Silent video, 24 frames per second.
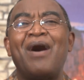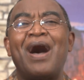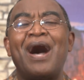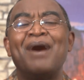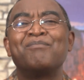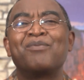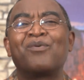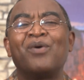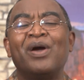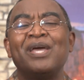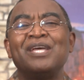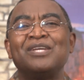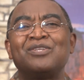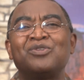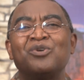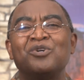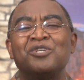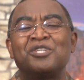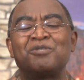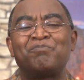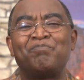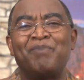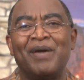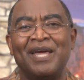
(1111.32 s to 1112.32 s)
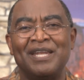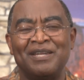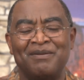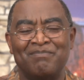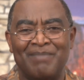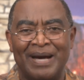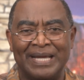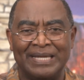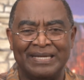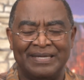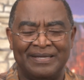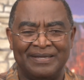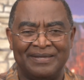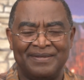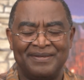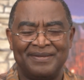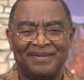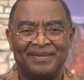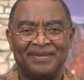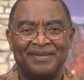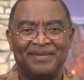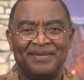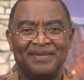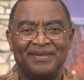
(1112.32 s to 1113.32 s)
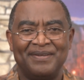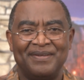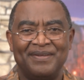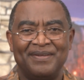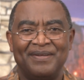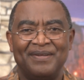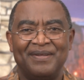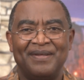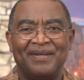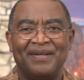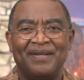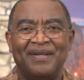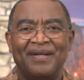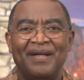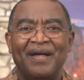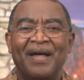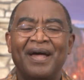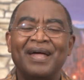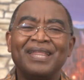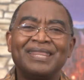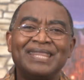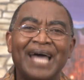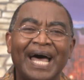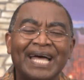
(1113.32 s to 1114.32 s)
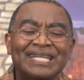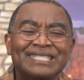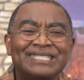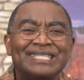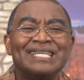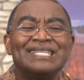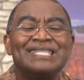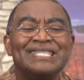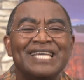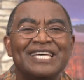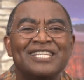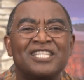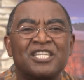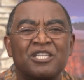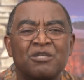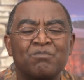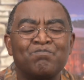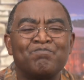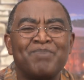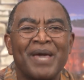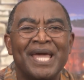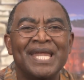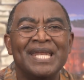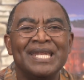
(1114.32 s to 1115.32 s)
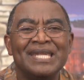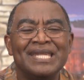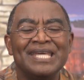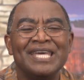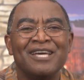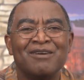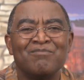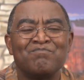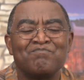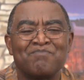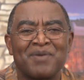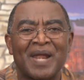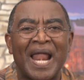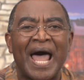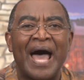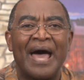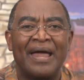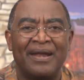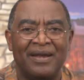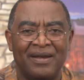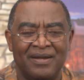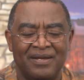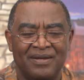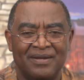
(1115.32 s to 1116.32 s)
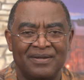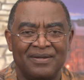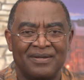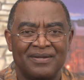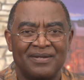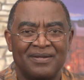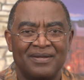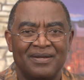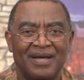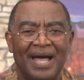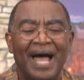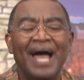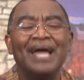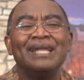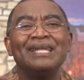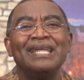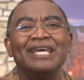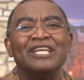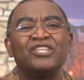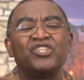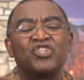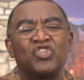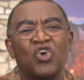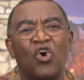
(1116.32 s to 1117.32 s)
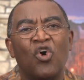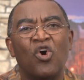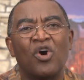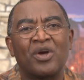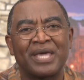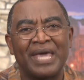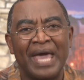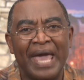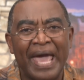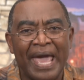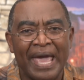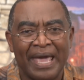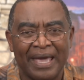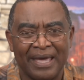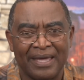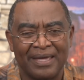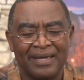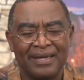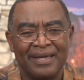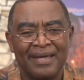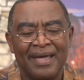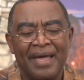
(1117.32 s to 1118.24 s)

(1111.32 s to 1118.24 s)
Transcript: I'm going to spend money, that is a spending plan, and it's okay.